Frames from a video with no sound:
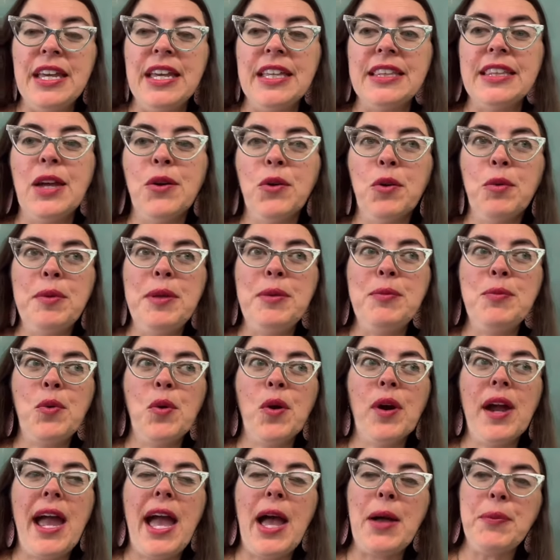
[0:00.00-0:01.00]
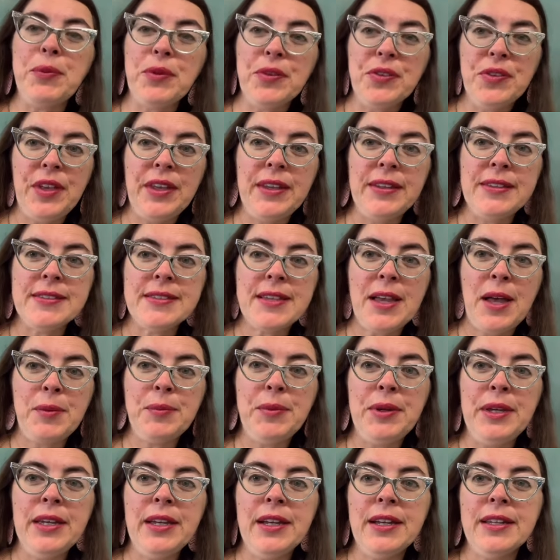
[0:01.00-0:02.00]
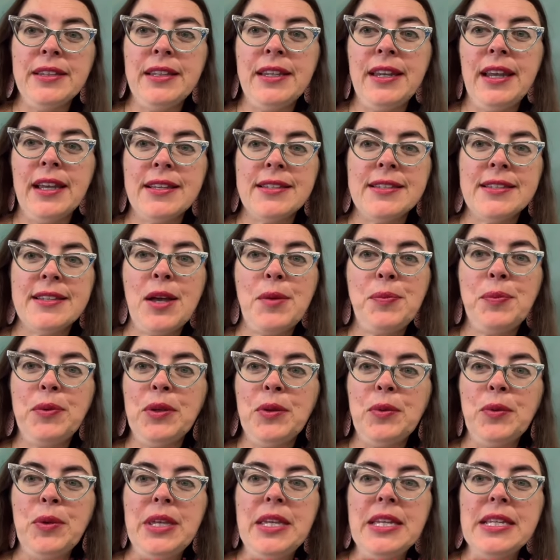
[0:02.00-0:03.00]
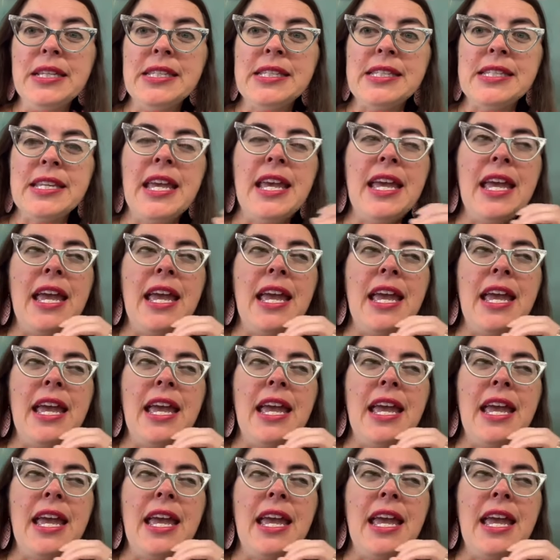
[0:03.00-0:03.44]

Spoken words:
There will be more apple things coming in the next couple of weeks,